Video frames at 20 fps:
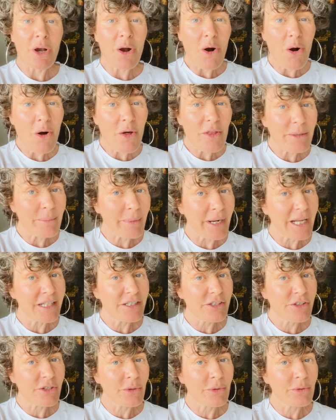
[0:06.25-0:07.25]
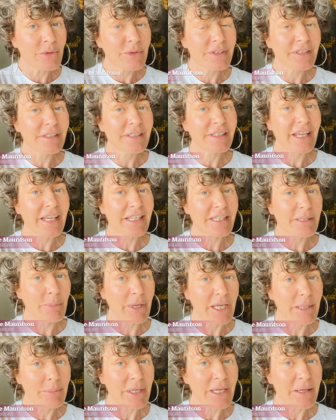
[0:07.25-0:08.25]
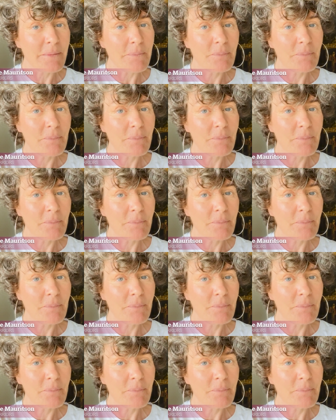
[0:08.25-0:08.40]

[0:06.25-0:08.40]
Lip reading: all the milestones as a baby